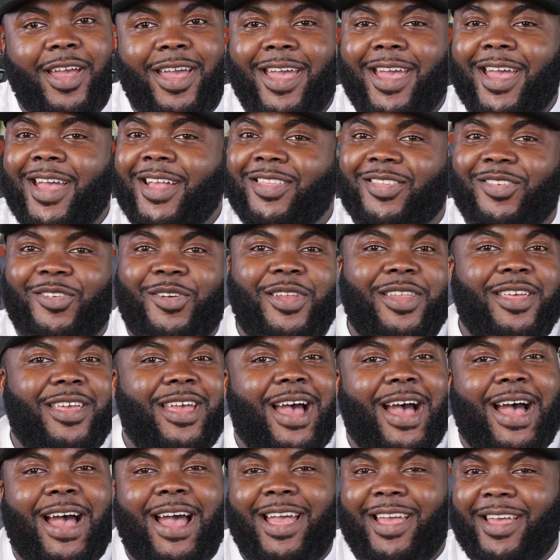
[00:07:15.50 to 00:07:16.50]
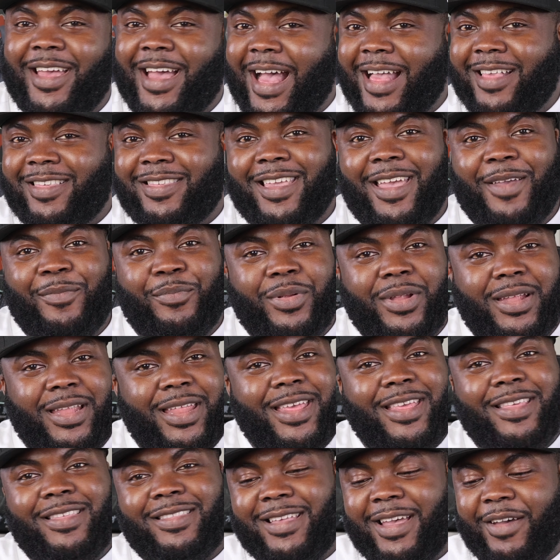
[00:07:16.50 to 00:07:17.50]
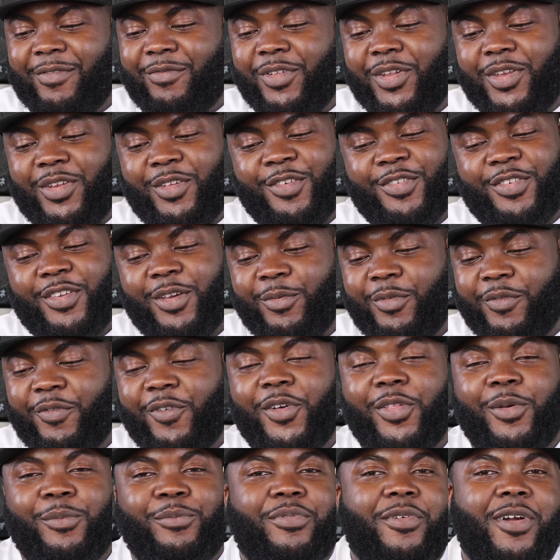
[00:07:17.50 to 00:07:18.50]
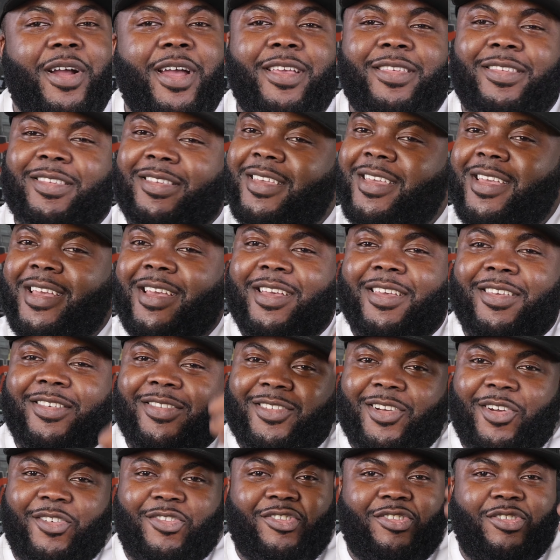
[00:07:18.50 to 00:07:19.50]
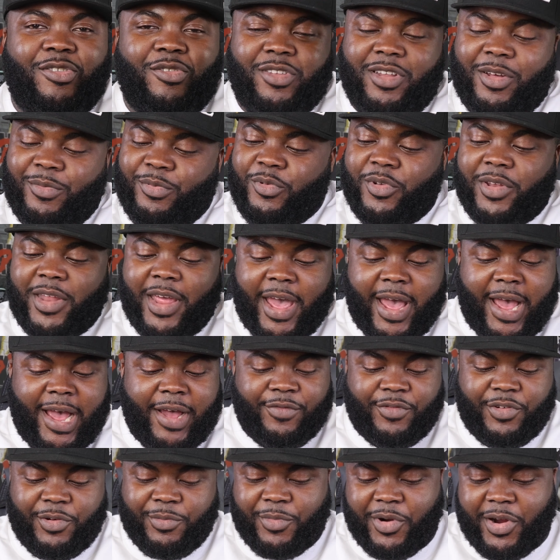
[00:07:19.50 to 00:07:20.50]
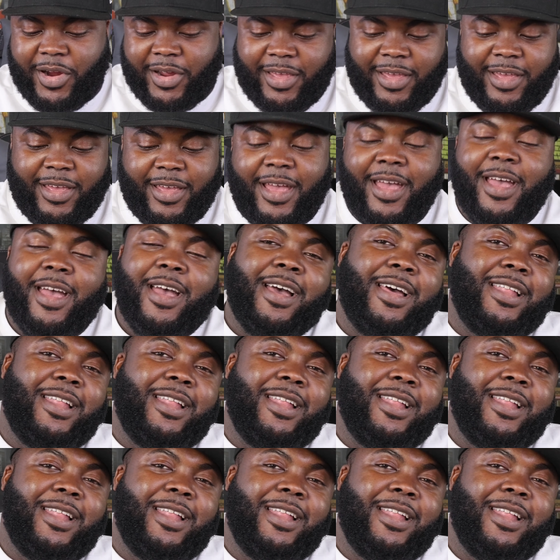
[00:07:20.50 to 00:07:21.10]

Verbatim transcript: hands on it, I say please definitely do so before the price starts shooting up on the aftermarket.